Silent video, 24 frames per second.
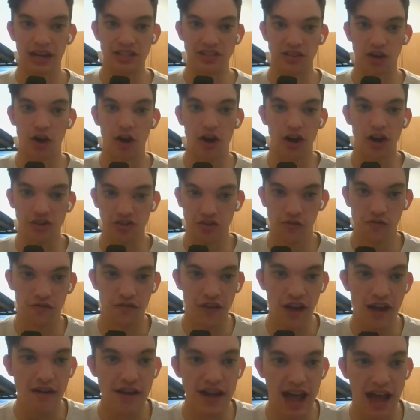and he's also
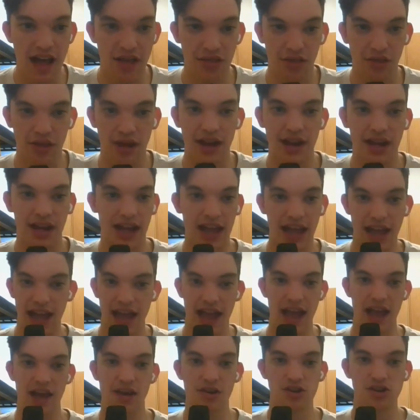very athletic.
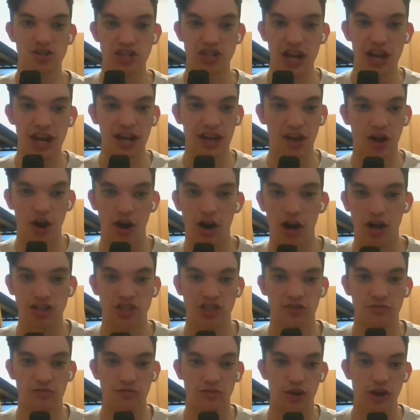Energetic,
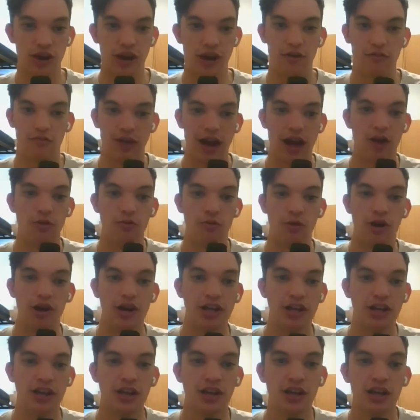awesome route
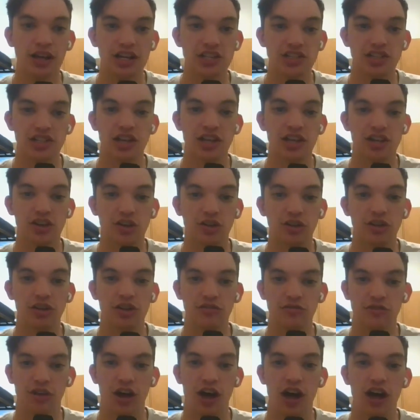running. He's
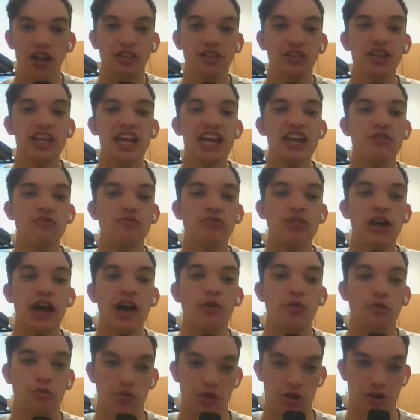an elite
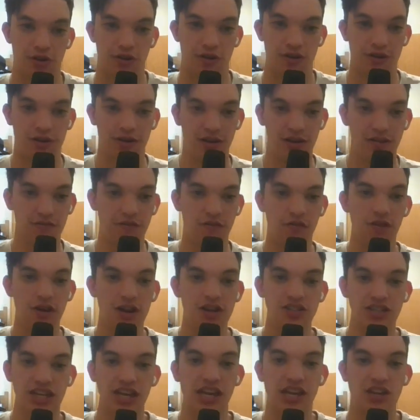route runner
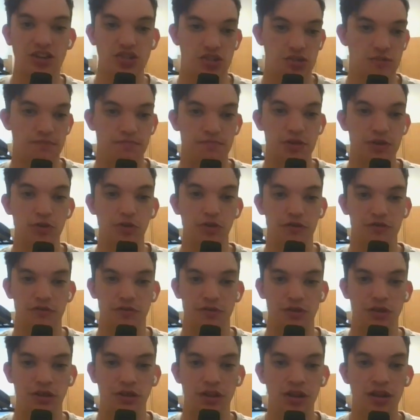for his age.
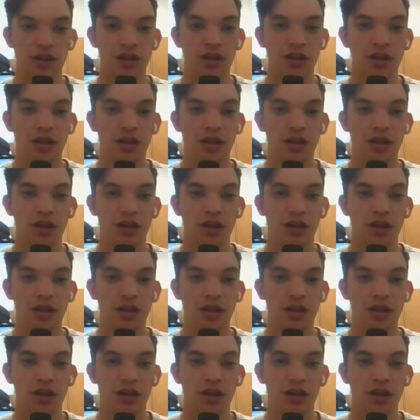Beautiful.